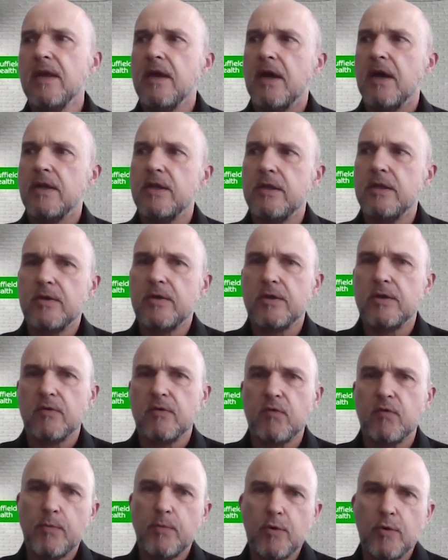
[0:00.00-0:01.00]
and you look at
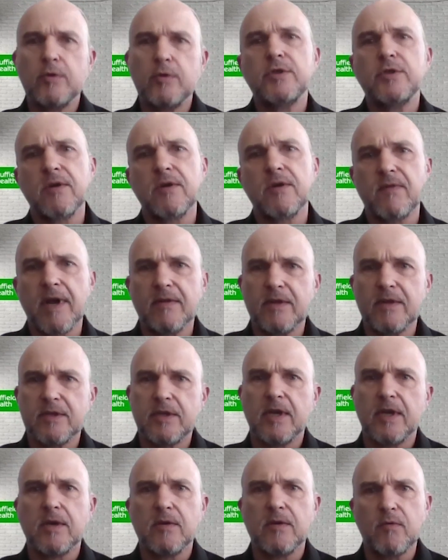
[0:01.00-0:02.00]
the reporting around the
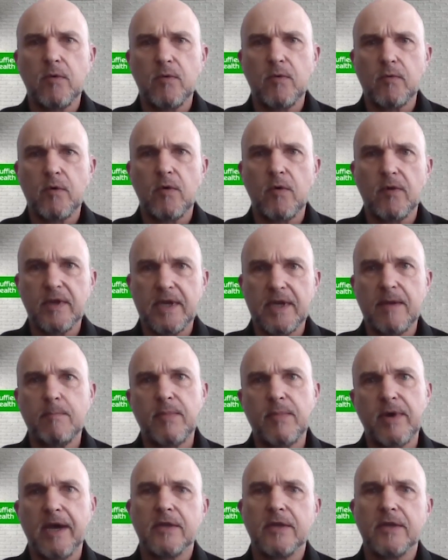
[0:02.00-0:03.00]
Second World War and the
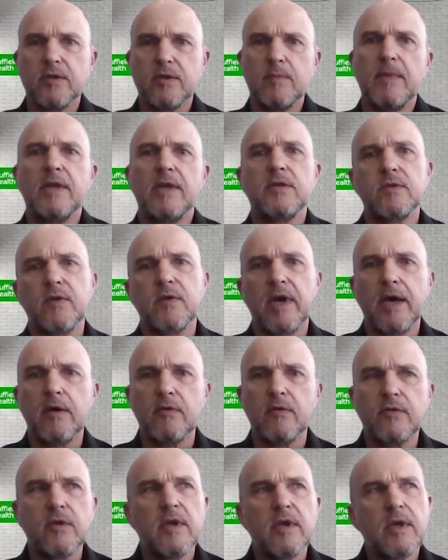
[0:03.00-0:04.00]
impact on the mental
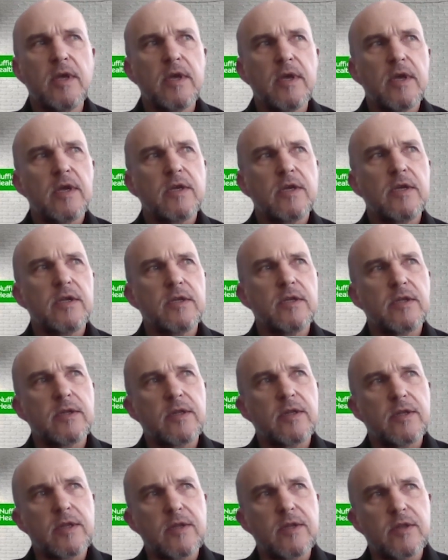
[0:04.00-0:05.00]
health,
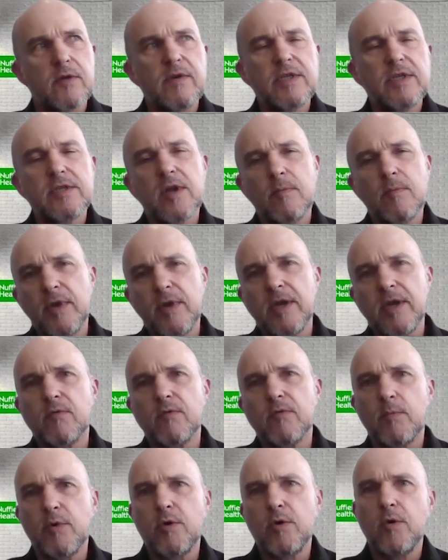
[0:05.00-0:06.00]
there isn't a big
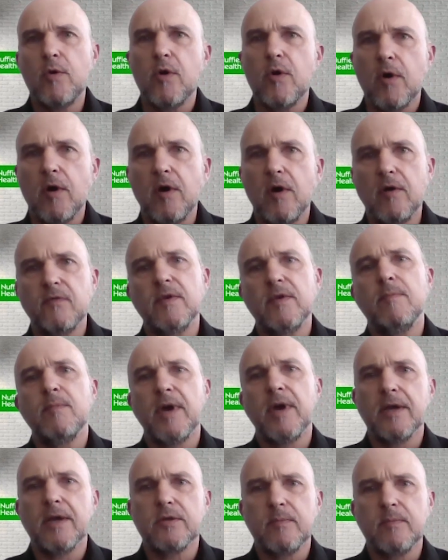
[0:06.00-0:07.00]
report of
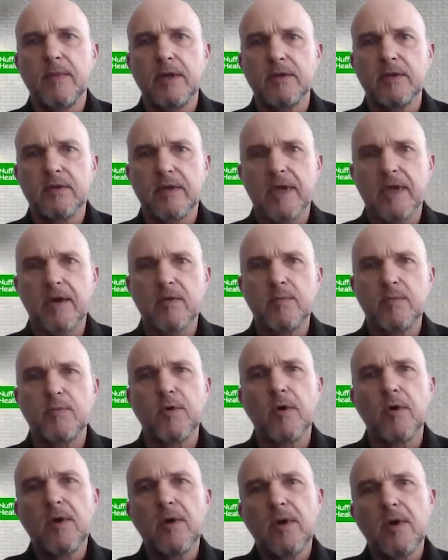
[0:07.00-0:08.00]
impact on mental health,
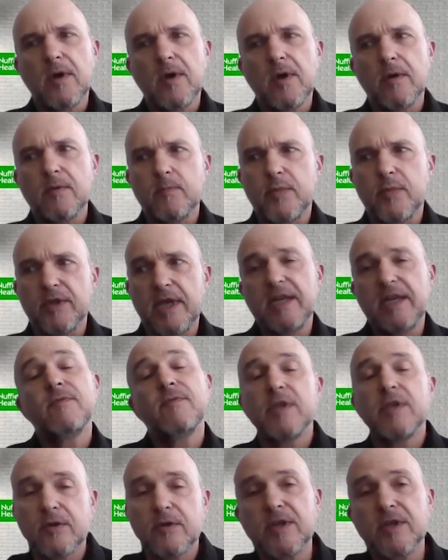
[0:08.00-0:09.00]
but But then if
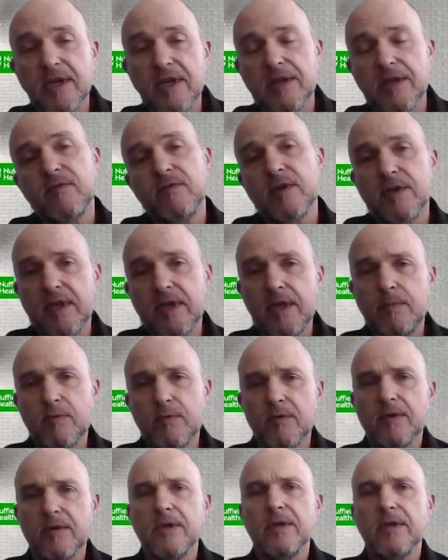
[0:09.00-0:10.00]
you look at it even
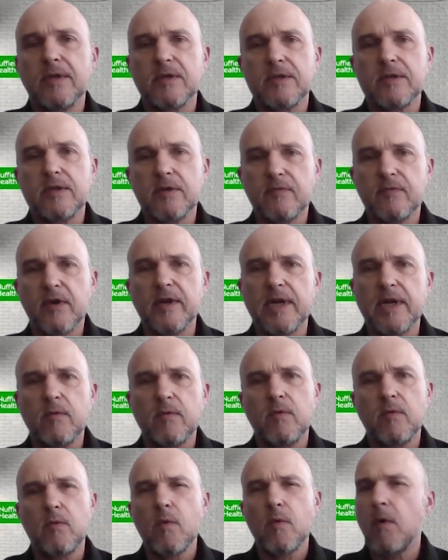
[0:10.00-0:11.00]
deeper and you find
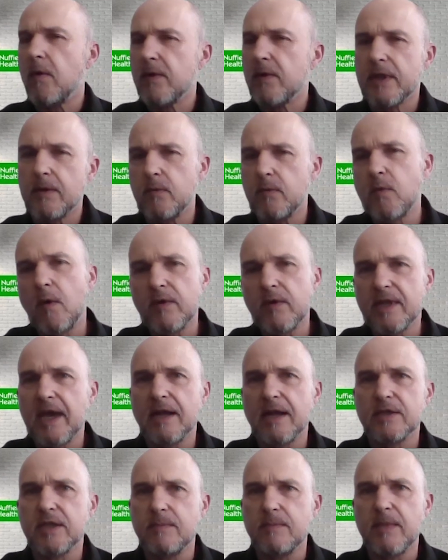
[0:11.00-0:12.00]
out what were they
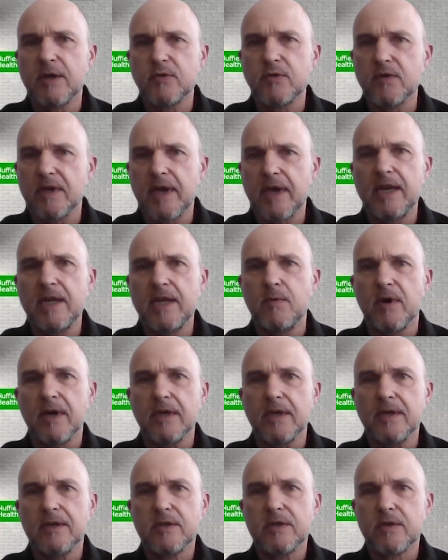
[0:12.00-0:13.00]
actually measuring
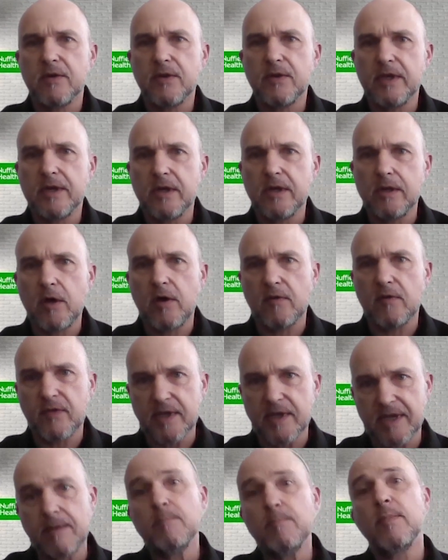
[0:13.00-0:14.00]
anyway? So I think a lot of
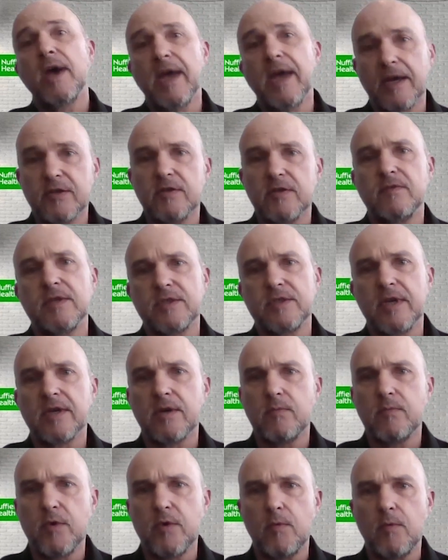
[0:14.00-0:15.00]
the impact of the
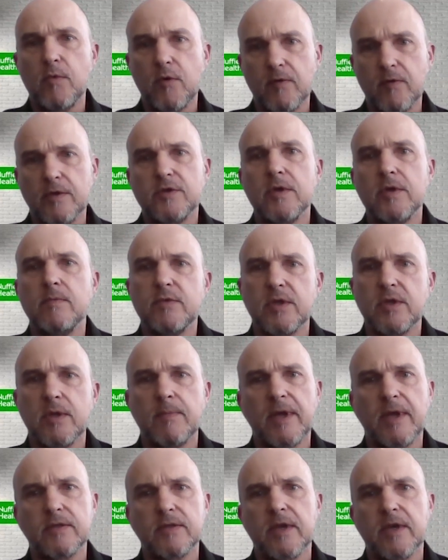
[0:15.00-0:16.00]
Second World War in terms of the
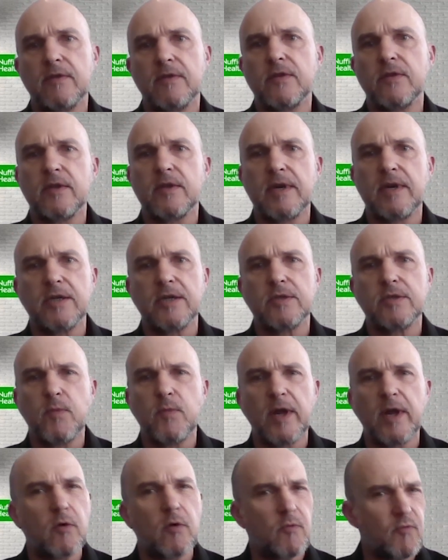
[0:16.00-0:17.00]
mental health of the nation
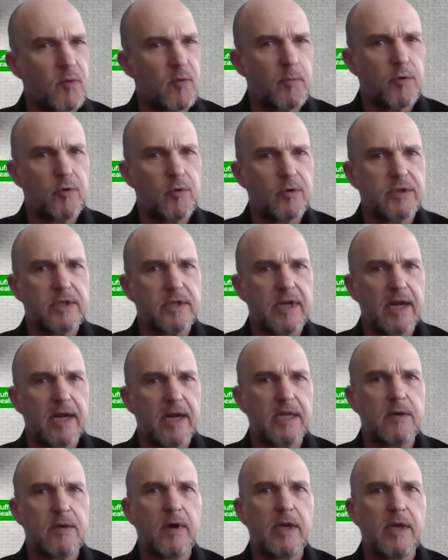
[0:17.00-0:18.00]
went unreported
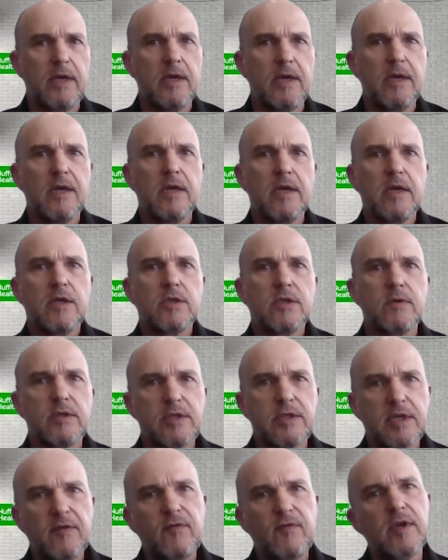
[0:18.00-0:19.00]
anyway. So
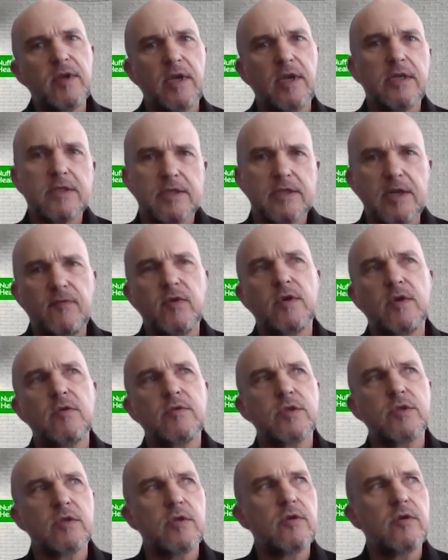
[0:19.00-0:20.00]
it's
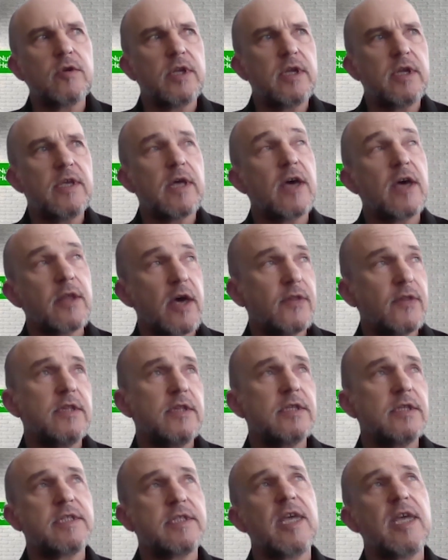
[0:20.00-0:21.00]
difficult to look at it. I
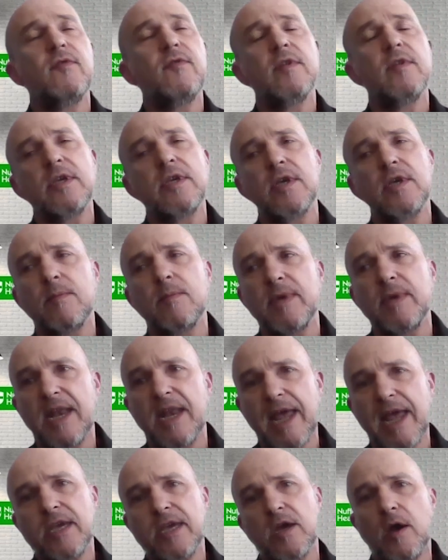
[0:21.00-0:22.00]
think there's definitely going to be
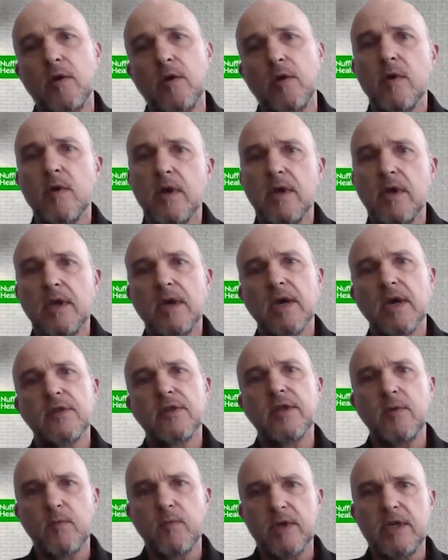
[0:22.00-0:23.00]
an echo. And I
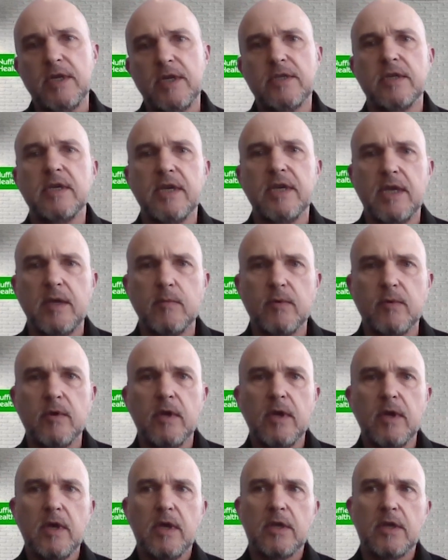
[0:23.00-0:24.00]
think we need to keep,
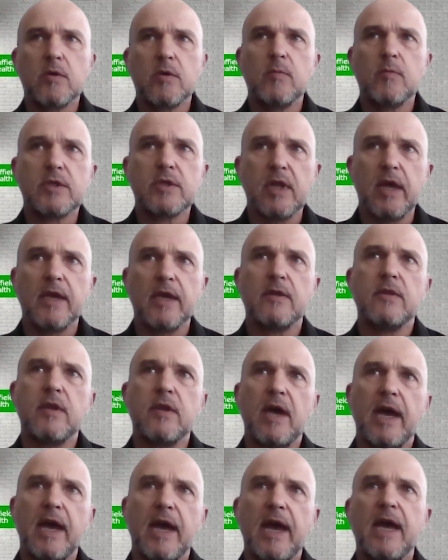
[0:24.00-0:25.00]
it's almost like
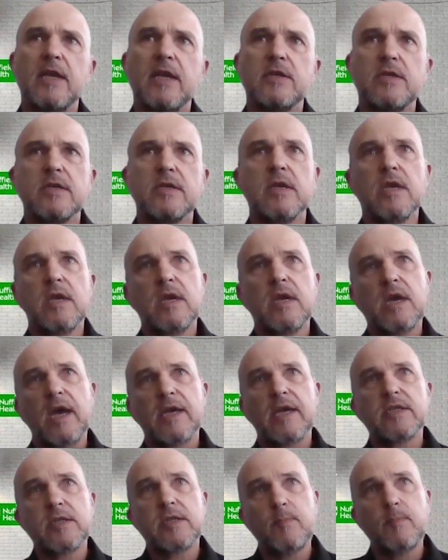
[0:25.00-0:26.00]
as
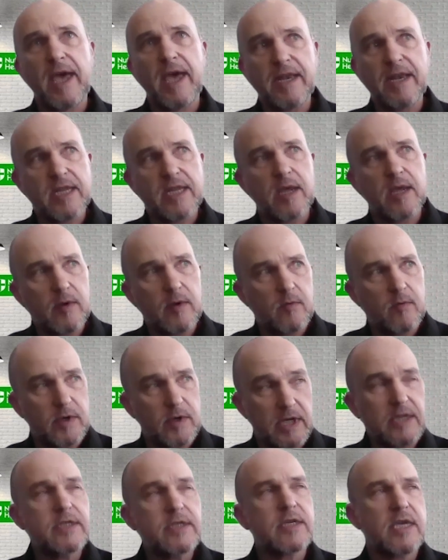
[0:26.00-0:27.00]
the pandemic, we
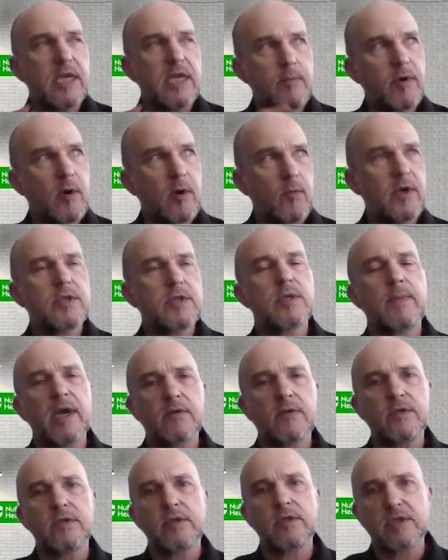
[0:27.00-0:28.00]
need to keep our wits
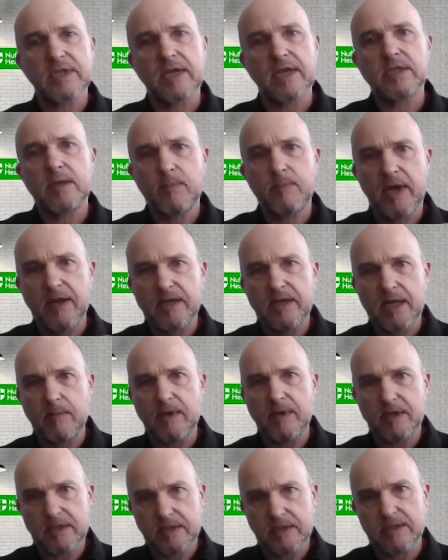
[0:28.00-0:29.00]
about us, because as the
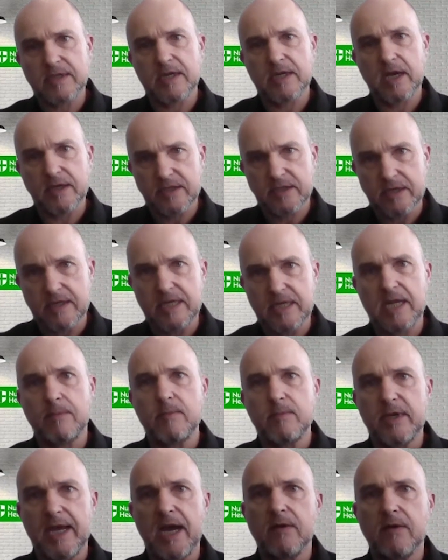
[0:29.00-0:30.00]
pandemic starts to
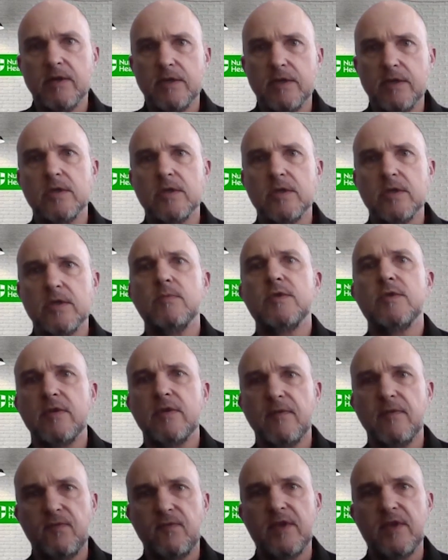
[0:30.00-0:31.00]
dip down in terms
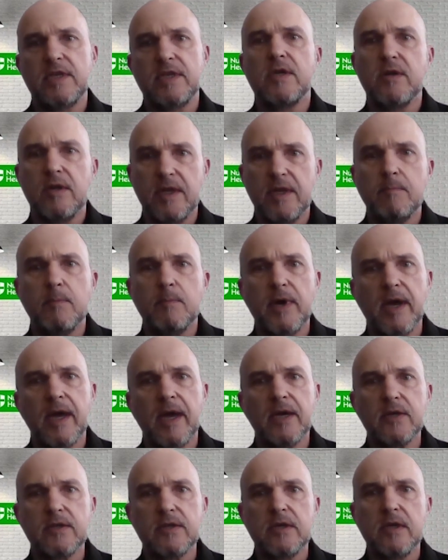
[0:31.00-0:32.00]
of the physical
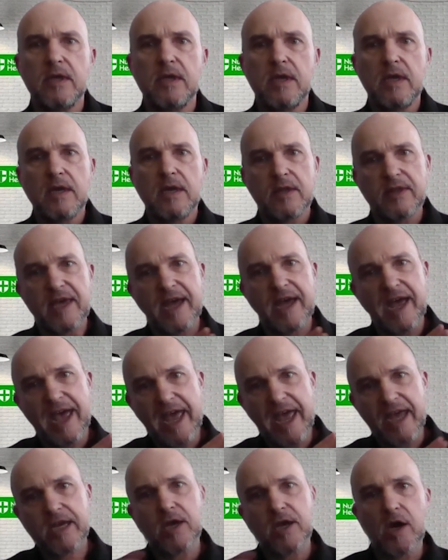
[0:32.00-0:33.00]
impact, that
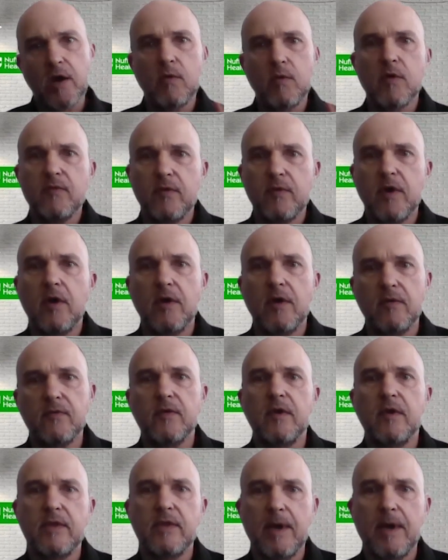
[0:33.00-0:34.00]
echo of
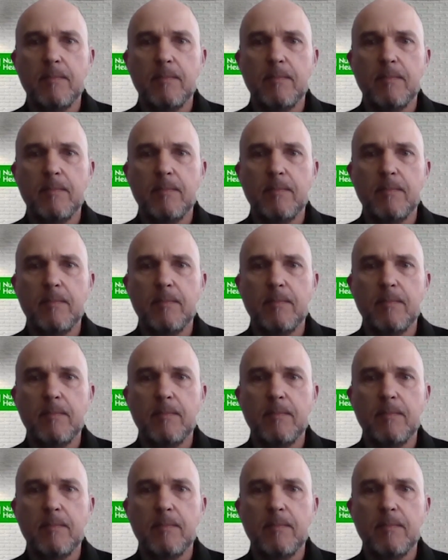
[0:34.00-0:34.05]
that